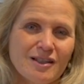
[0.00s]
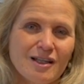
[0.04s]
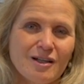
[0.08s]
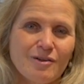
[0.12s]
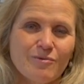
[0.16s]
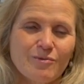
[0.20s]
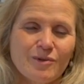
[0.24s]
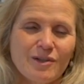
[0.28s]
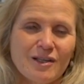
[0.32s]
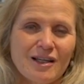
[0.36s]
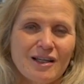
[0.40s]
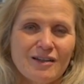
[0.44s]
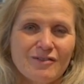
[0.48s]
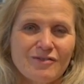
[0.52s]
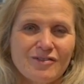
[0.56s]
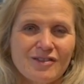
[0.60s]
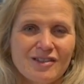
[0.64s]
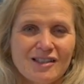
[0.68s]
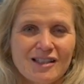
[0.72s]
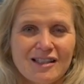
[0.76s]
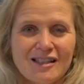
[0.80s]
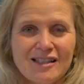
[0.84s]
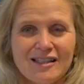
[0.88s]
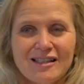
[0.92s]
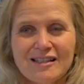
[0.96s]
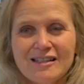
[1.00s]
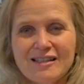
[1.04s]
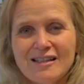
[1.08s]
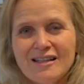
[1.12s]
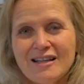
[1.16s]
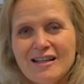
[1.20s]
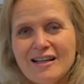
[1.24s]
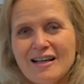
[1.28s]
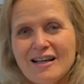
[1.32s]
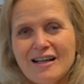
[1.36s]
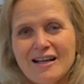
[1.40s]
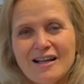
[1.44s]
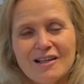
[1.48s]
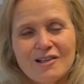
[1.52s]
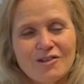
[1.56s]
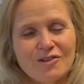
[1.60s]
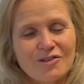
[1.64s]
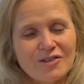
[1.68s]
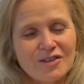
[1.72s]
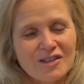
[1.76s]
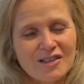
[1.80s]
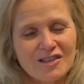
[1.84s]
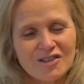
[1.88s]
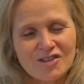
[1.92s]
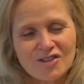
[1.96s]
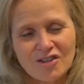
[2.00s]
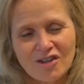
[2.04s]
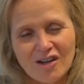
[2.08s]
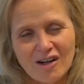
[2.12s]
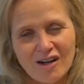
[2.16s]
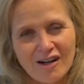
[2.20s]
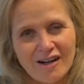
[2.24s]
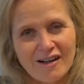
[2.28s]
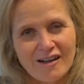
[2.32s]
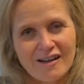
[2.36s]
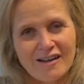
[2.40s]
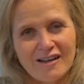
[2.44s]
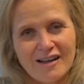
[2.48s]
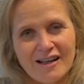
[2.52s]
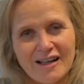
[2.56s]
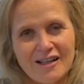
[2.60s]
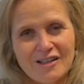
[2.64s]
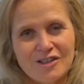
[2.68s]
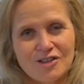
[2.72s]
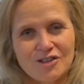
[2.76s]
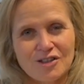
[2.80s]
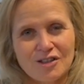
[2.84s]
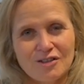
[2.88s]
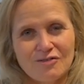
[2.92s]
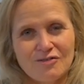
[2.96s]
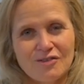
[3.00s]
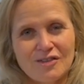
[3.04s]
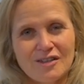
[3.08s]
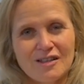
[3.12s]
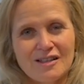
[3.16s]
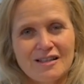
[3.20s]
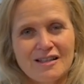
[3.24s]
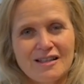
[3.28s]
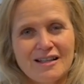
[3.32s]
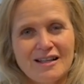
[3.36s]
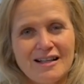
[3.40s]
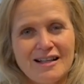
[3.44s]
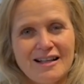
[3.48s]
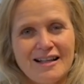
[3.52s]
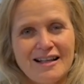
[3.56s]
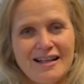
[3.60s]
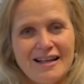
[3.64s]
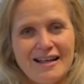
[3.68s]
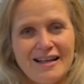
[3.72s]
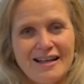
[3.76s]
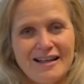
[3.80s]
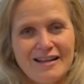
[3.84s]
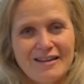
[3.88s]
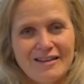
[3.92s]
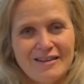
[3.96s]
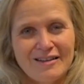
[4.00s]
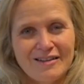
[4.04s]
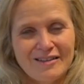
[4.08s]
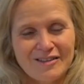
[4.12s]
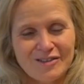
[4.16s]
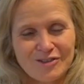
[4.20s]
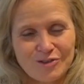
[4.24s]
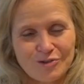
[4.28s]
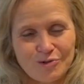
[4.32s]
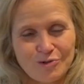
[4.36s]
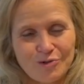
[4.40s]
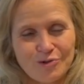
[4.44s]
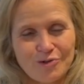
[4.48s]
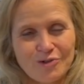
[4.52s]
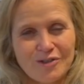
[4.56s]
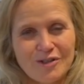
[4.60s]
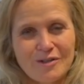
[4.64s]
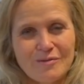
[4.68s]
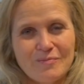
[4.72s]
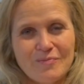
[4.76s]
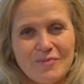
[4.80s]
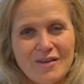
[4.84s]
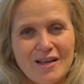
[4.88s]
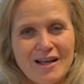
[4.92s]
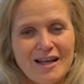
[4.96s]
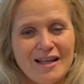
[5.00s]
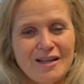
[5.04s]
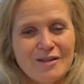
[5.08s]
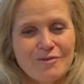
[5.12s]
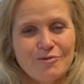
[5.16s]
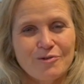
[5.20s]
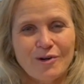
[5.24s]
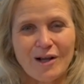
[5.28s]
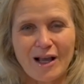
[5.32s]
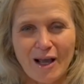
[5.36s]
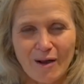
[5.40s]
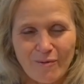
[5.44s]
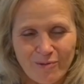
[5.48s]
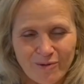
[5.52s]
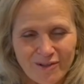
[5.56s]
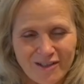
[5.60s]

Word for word: that we have seen along the entire HIV story and it will happen